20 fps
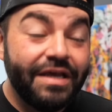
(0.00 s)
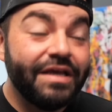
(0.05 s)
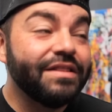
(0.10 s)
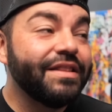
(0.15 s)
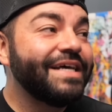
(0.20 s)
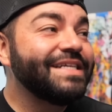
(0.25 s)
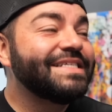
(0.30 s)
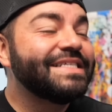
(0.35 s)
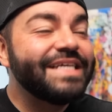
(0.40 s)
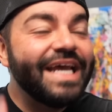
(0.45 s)

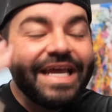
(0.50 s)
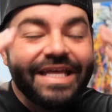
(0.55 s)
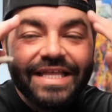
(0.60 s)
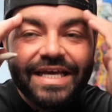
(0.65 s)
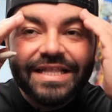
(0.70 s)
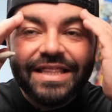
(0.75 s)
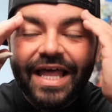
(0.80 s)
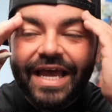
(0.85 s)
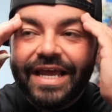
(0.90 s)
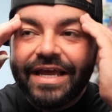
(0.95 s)
Let's say
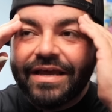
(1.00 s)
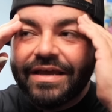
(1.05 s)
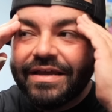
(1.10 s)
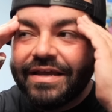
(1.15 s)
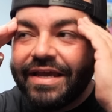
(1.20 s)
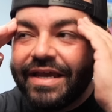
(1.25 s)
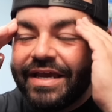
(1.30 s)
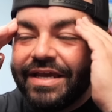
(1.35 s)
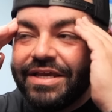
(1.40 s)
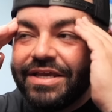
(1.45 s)
that like,
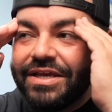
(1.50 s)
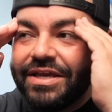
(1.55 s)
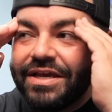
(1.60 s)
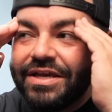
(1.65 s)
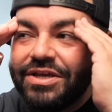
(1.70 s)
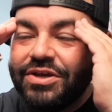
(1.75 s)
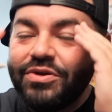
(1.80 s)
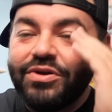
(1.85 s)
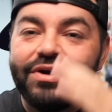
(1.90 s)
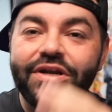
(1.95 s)

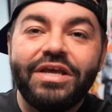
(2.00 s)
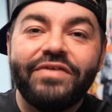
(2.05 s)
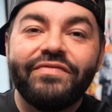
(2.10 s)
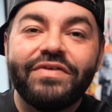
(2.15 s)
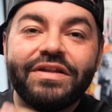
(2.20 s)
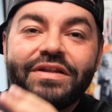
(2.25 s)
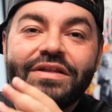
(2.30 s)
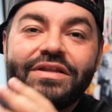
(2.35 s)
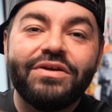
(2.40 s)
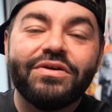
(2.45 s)
you don't
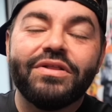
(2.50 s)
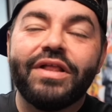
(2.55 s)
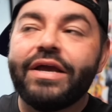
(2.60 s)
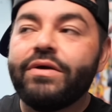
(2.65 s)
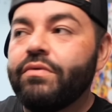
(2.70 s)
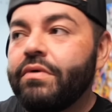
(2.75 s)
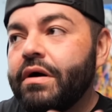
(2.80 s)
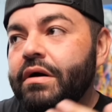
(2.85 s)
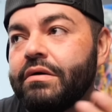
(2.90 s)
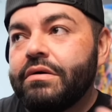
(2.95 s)
even, you're like,
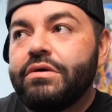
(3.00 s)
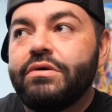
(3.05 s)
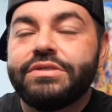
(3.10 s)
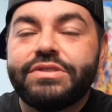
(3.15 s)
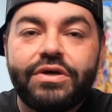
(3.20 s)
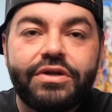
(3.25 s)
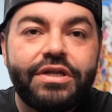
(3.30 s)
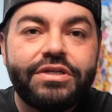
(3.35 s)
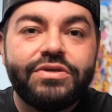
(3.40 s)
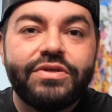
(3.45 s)
whoa, who's
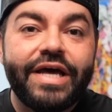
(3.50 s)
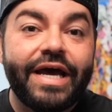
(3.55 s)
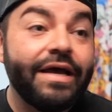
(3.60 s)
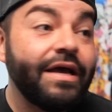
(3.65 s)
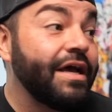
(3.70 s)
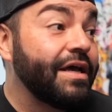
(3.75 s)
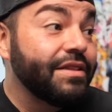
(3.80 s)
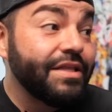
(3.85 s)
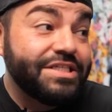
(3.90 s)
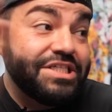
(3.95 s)
gonna do that?
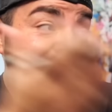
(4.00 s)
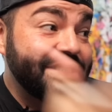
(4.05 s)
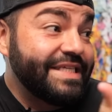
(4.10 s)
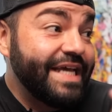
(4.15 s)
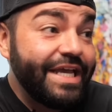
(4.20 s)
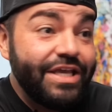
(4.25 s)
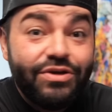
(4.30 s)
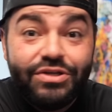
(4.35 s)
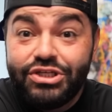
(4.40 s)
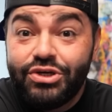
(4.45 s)
Let's just
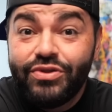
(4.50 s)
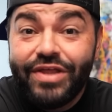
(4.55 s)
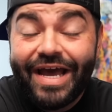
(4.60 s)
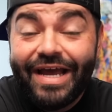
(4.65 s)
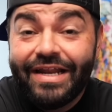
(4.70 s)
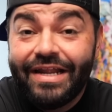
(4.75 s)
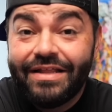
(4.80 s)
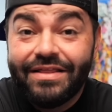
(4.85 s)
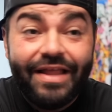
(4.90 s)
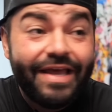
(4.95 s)
say you do
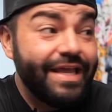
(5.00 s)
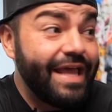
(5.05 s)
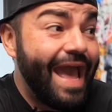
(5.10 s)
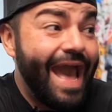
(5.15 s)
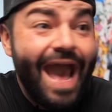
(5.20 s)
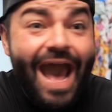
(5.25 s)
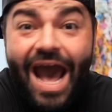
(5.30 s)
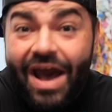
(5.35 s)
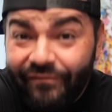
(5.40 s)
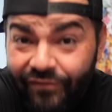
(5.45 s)
that, like
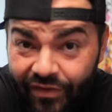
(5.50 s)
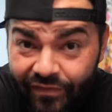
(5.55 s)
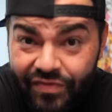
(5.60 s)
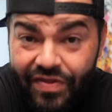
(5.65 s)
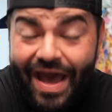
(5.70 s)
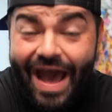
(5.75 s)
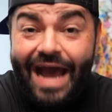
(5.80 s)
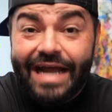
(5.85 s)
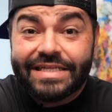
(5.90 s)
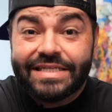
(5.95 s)
half of
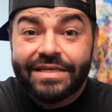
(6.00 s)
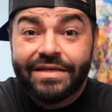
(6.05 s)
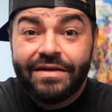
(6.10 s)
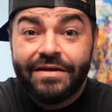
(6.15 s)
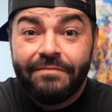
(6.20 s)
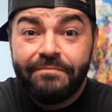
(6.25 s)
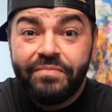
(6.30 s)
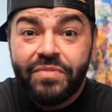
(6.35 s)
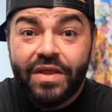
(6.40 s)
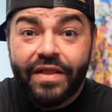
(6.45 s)
that.
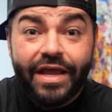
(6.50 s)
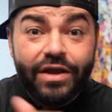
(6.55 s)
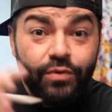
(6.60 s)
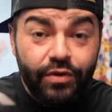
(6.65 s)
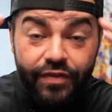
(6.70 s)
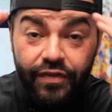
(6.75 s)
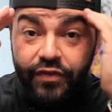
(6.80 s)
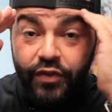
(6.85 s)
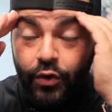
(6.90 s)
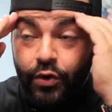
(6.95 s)
Like, would
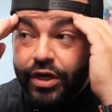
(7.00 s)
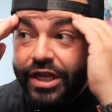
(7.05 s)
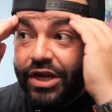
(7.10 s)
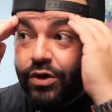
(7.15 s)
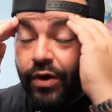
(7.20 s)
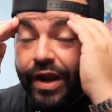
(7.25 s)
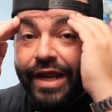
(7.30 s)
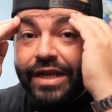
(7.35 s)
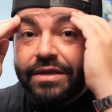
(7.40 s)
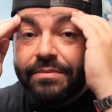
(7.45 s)

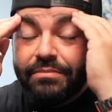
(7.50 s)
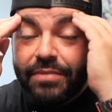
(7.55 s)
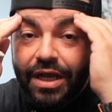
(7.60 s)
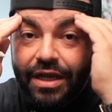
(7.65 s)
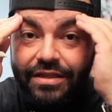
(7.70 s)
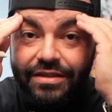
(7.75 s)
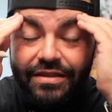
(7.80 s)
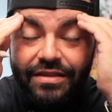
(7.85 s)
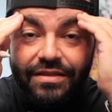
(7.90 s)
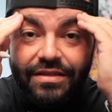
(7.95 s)
$30,000 a
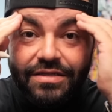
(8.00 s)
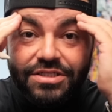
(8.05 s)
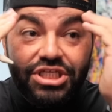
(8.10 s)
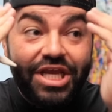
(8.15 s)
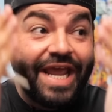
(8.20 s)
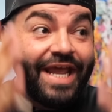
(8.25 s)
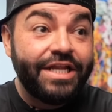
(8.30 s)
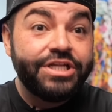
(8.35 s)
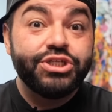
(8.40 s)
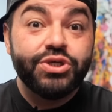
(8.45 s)
month
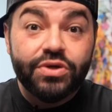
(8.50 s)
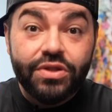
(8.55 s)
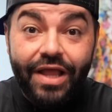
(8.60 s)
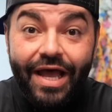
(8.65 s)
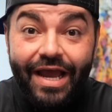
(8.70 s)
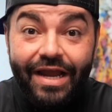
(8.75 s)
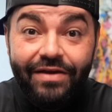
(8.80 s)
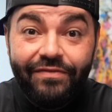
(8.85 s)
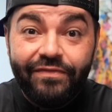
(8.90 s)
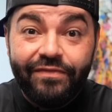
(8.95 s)
change your
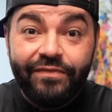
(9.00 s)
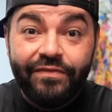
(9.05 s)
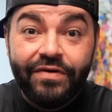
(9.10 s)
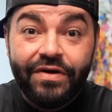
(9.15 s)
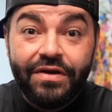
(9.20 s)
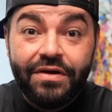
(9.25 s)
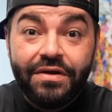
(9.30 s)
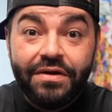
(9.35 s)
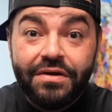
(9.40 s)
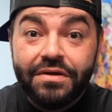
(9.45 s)
life?
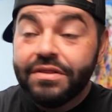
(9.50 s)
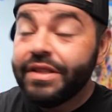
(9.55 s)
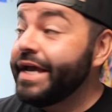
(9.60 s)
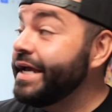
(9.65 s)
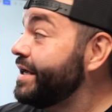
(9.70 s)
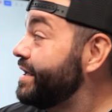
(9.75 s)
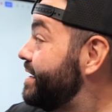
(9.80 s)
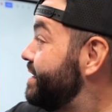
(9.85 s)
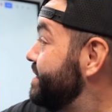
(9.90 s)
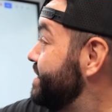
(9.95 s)

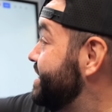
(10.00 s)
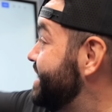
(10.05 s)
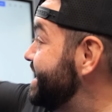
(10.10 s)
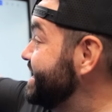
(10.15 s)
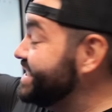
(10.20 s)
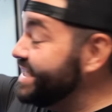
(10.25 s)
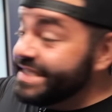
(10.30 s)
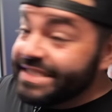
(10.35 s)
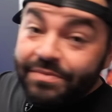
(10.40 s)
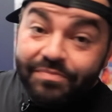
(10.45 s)
Like,
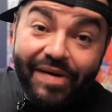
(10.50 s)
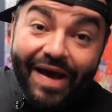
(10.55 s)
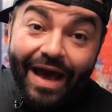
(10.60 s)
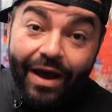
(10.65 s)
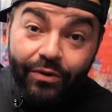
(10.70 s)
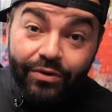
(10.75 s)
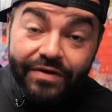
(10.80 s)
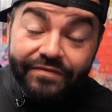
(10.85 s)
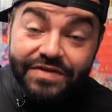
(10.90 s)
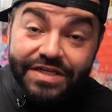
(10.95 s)
this is the
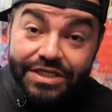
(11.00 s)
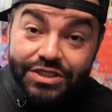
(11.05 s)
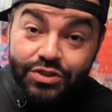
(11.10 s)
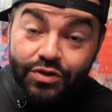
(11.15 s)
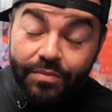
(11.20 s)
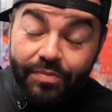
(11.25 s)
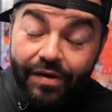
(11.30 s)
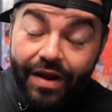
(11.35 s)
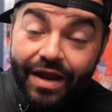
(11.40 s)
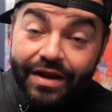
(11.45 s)
power of
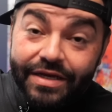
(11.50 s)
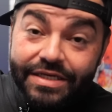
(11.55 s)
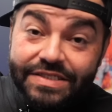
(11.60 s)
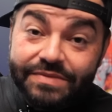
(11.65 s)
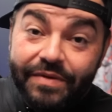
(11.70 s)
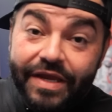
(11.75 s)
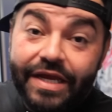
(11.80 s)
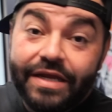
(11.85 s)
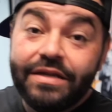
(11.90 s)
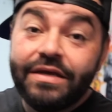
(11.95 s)
digital products,
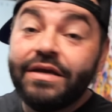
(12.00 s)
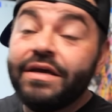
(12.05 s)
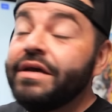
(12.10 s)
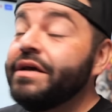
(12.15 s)
man.